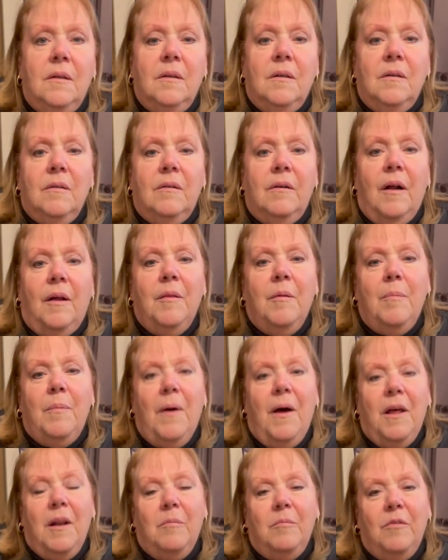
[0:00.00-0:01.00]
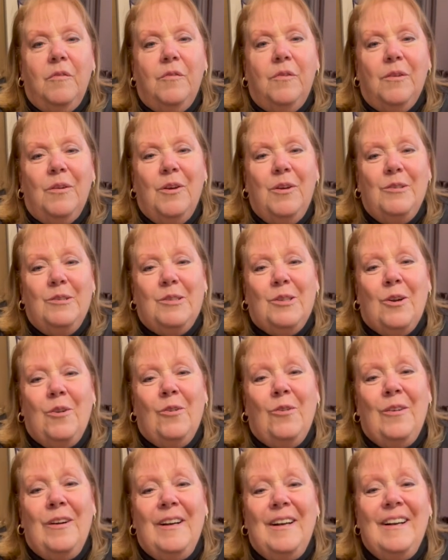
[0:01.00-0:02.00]
On the bottom of the
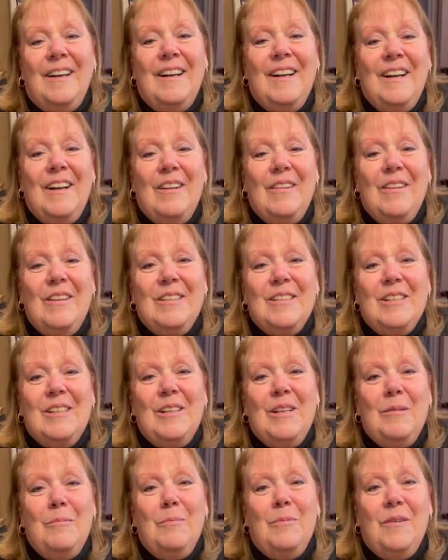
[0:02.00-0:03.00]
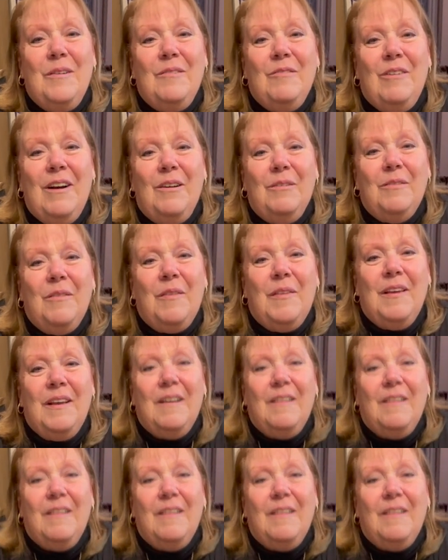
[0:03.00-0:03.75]
screen, there's a little round thing.